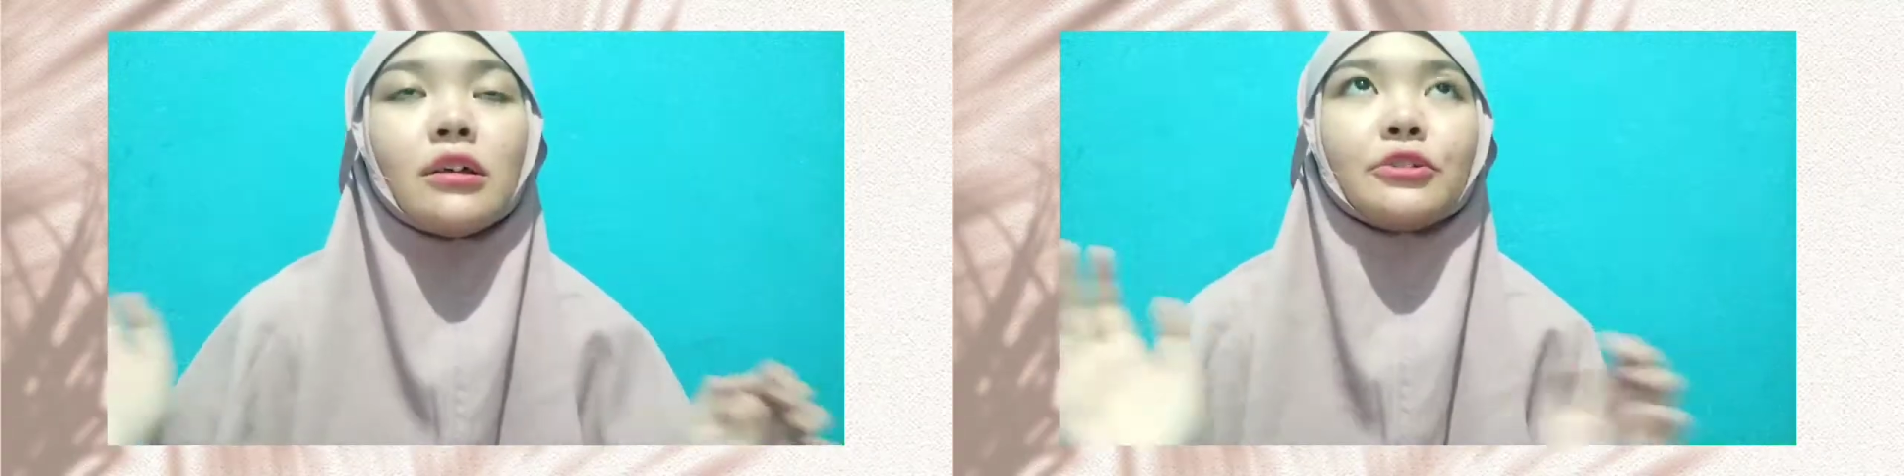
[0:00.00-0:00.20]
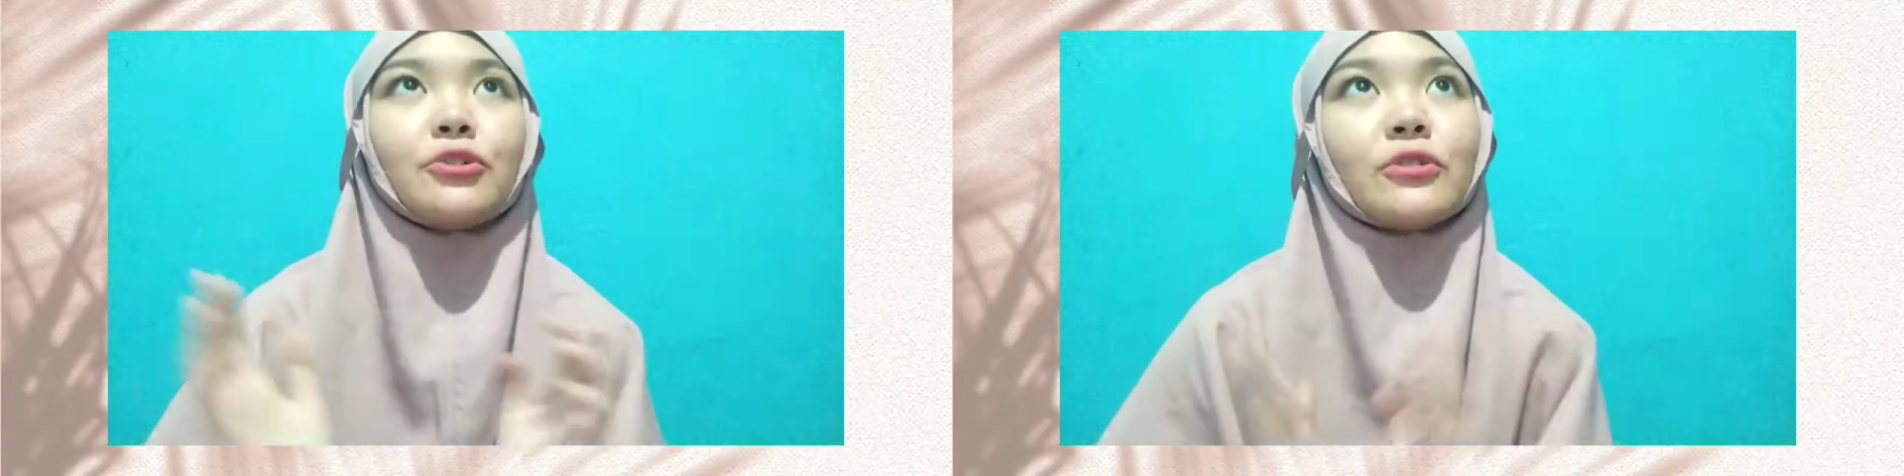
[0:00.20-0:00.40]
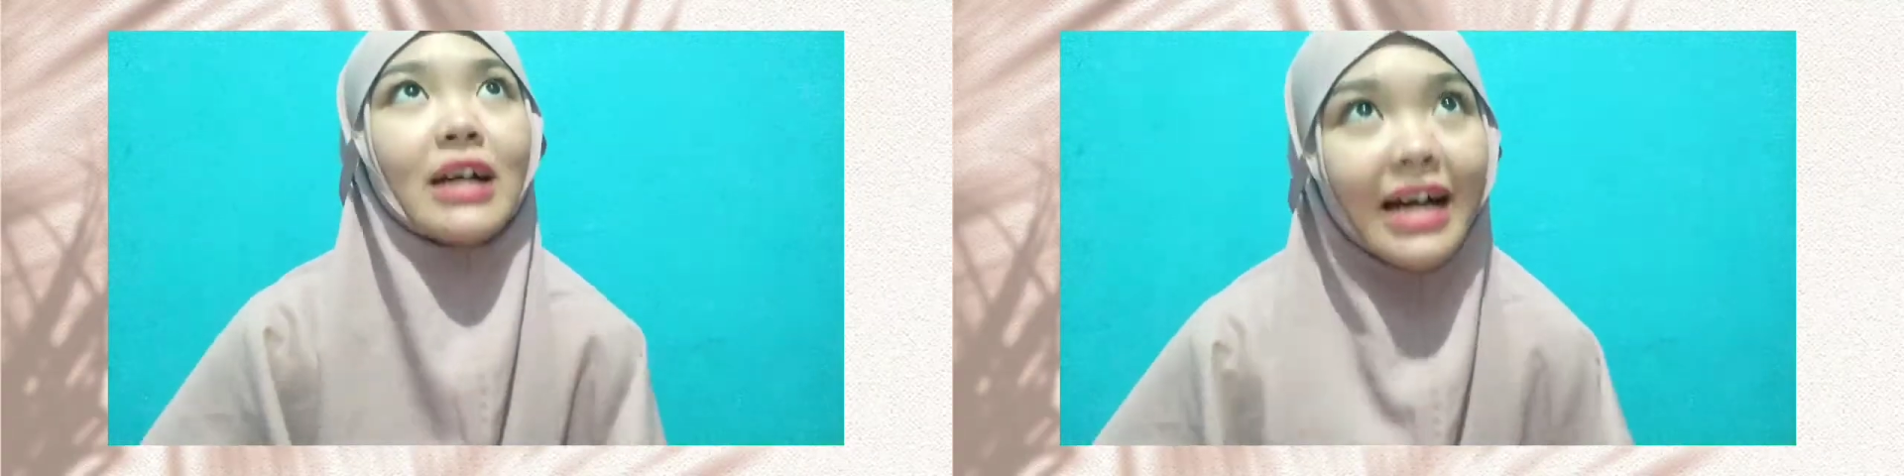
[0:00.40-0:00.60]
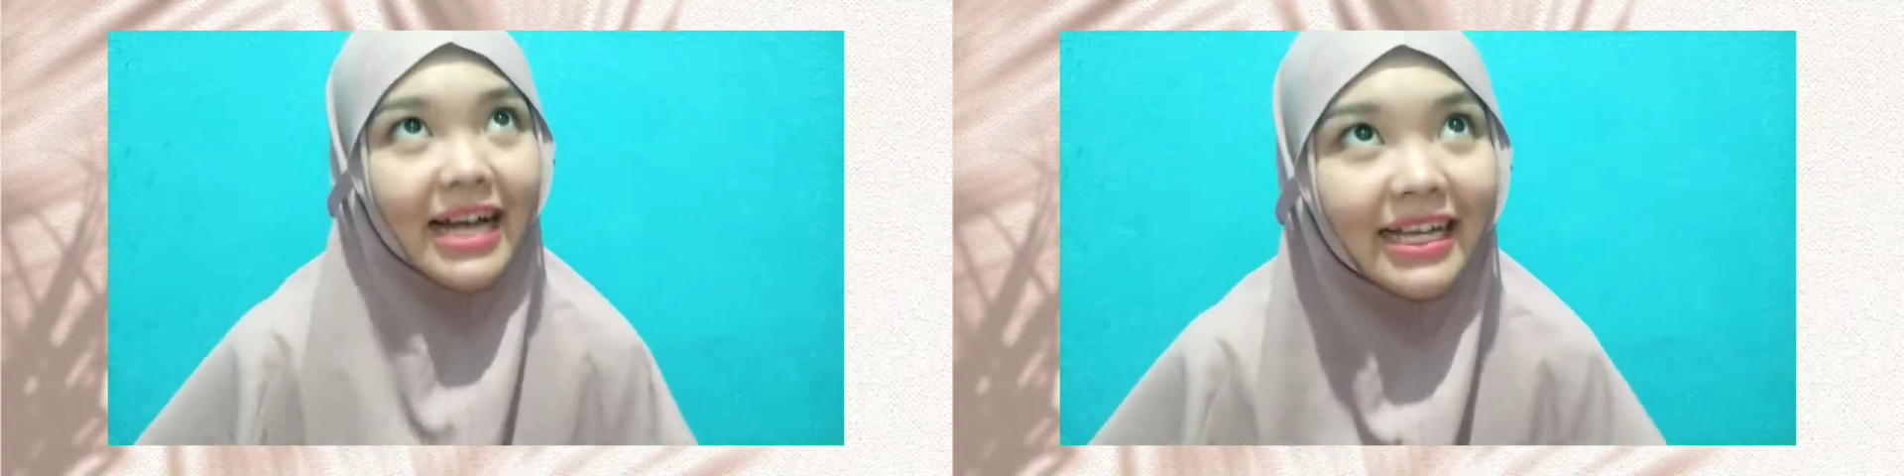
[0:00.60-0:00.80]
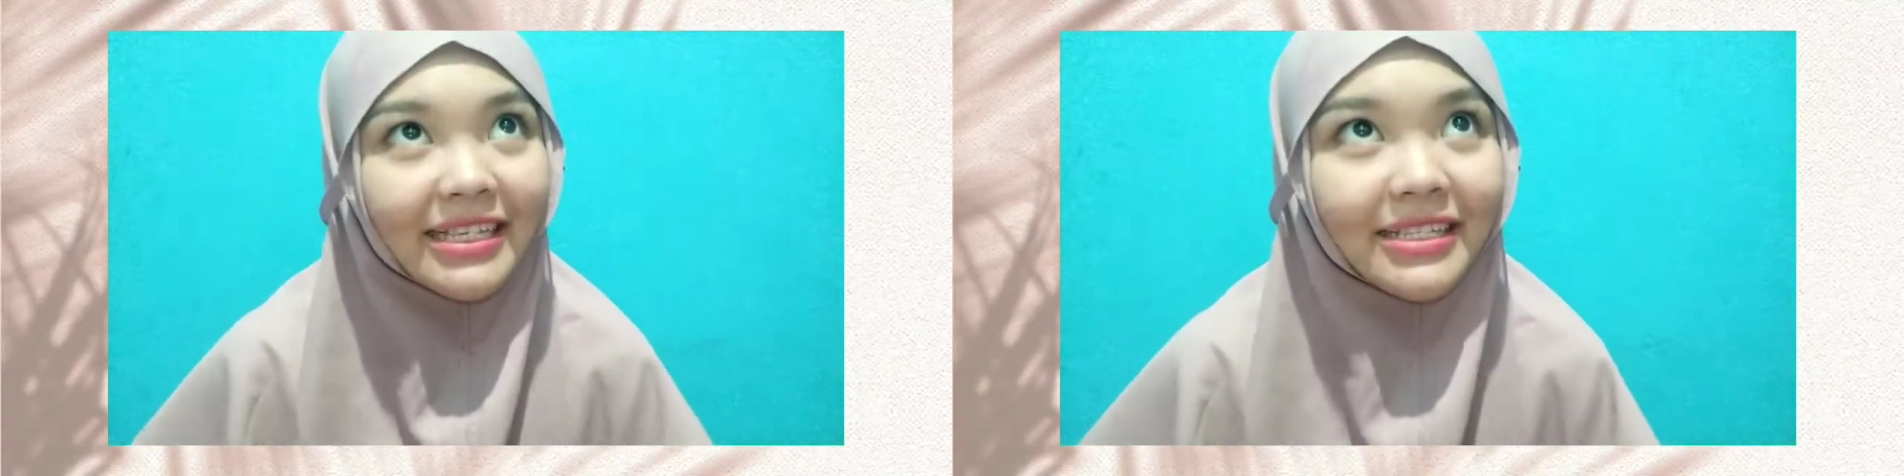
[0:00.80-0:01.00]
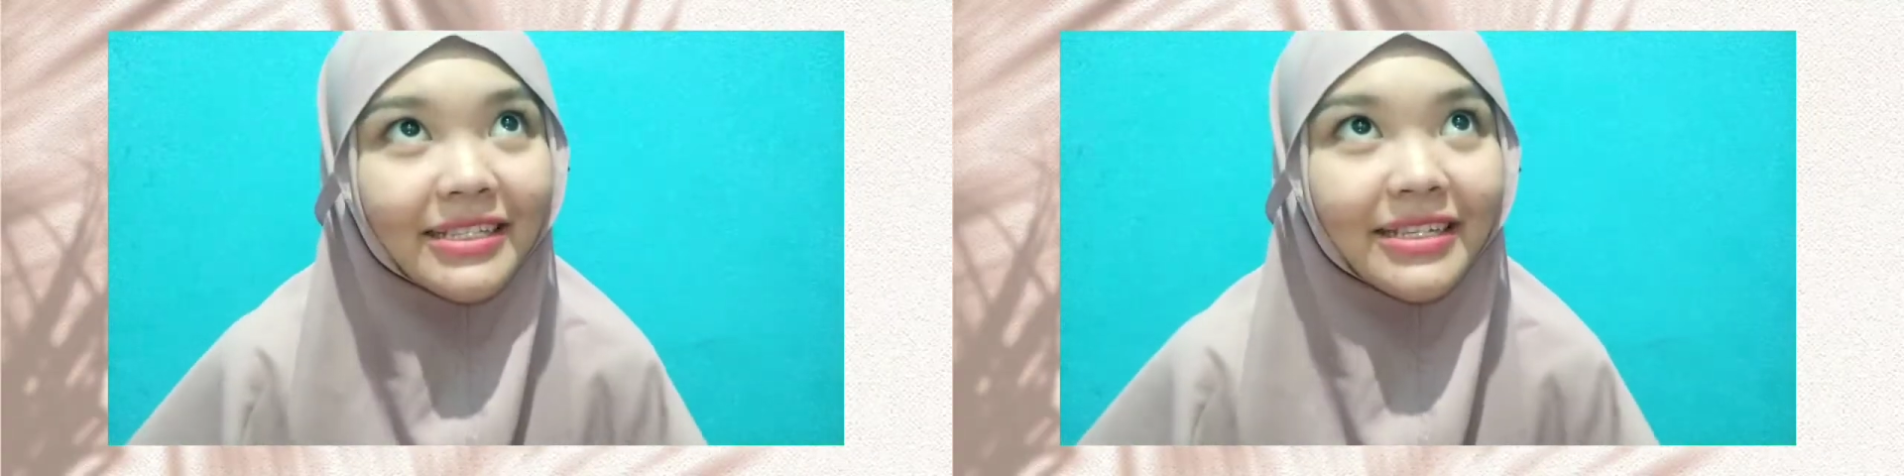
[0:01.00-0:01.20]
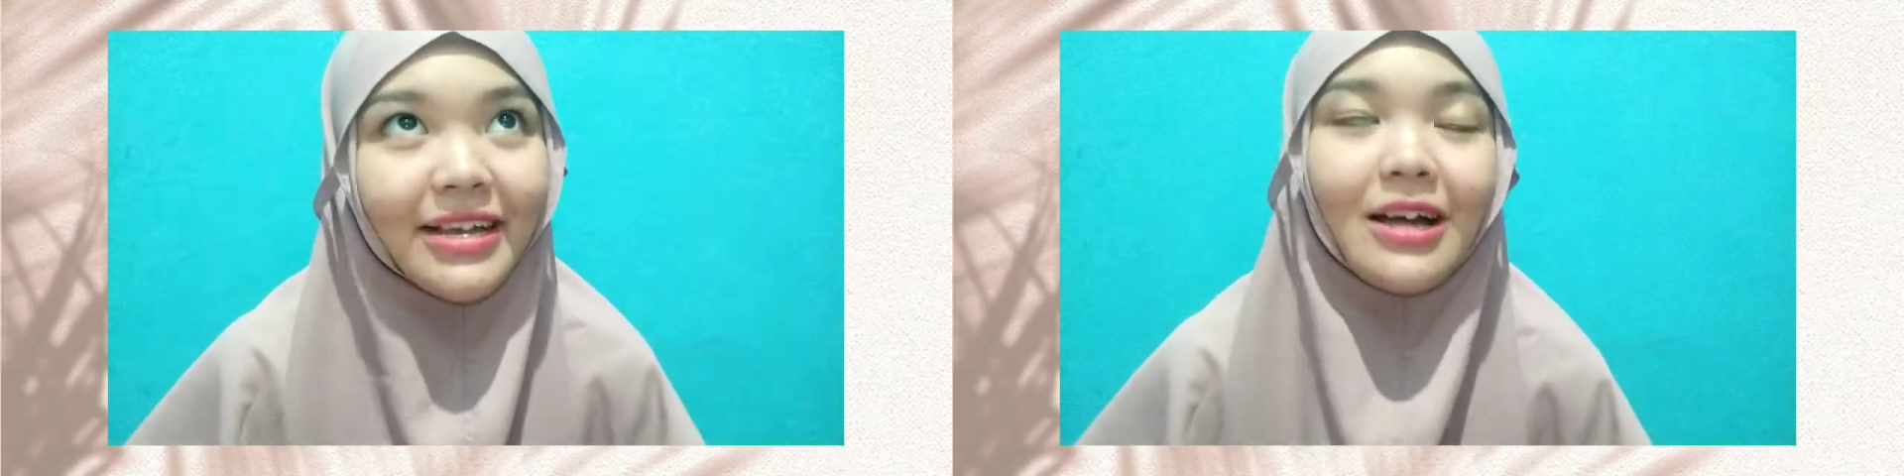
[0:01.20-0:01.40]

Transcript: So guys,